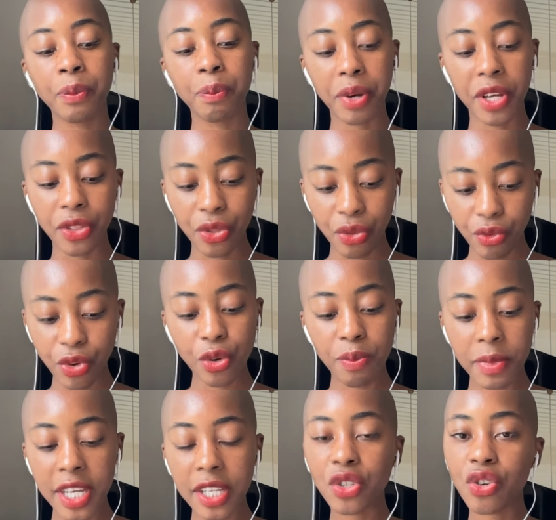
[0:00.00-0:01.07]
But
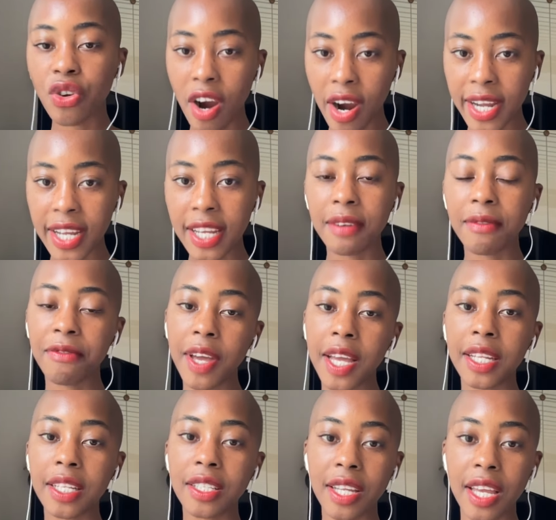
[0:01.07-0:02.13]
through me trying and
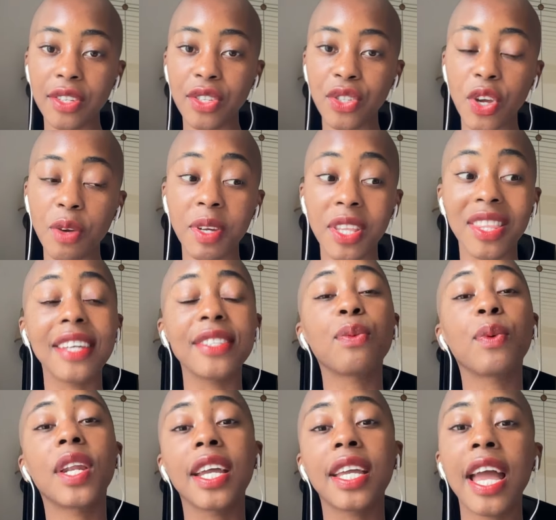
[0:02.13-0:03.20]
failing to get sober,
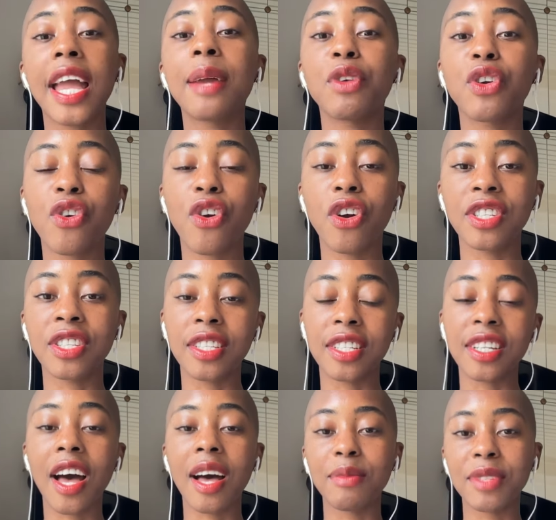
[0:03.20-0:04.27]
that's when I came across the
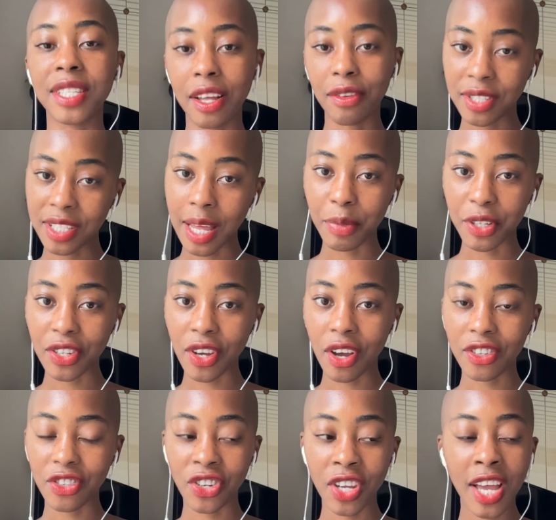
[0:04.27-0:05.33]
term
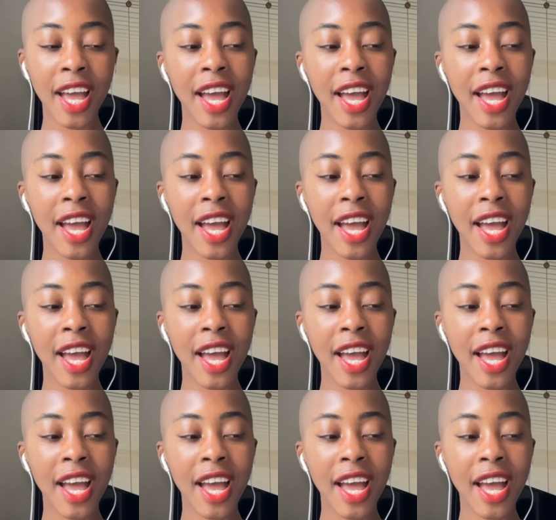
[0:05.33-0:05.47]
self-sabotage.